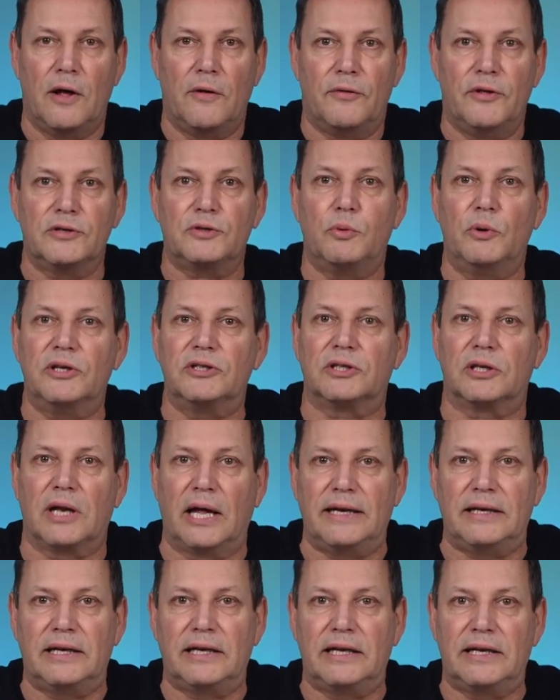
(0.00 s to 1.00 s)
This one is a
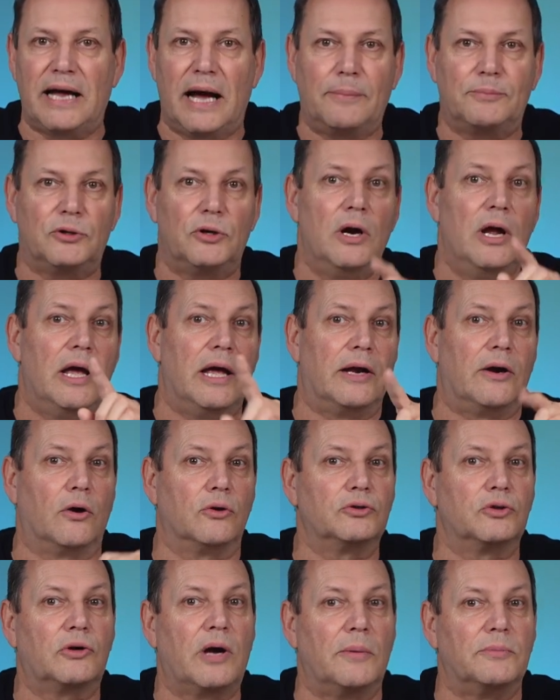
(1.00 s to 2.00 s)
lightning adapter. It
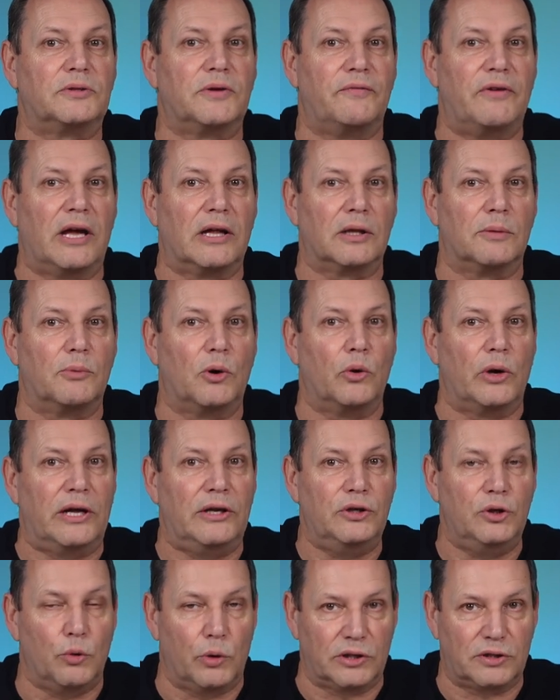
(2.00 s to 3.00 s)
also comes available
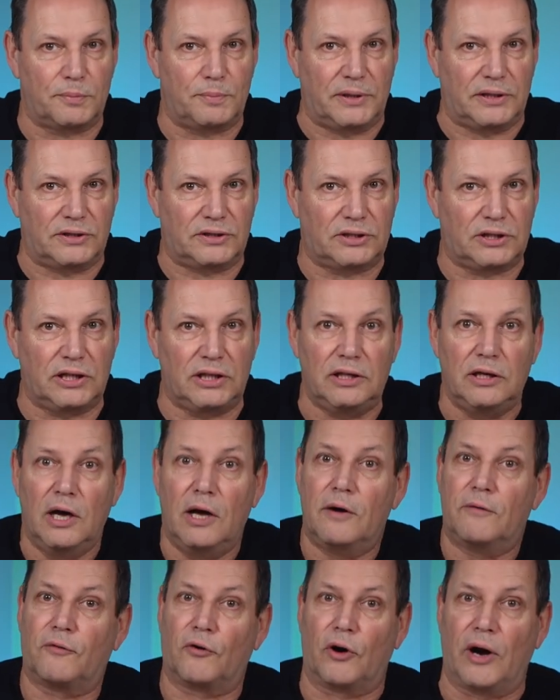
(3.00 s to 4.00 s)
in USB-C
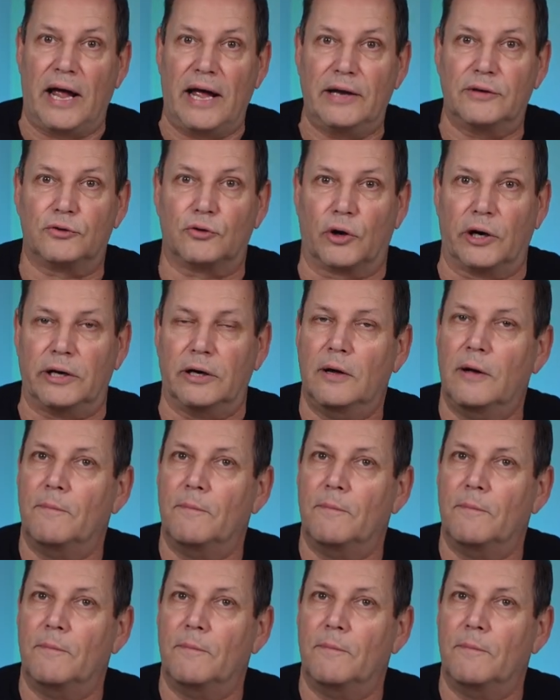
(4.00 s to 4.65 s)
for Android.